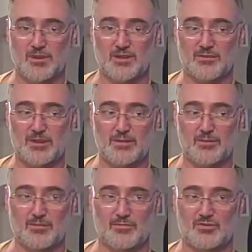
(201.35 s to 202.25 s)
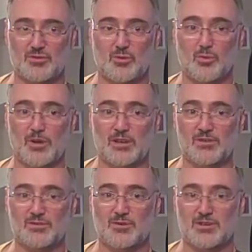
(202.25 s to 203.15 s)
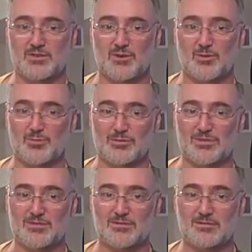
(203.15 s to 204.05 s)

underneath here if you're soloing and you switch tones.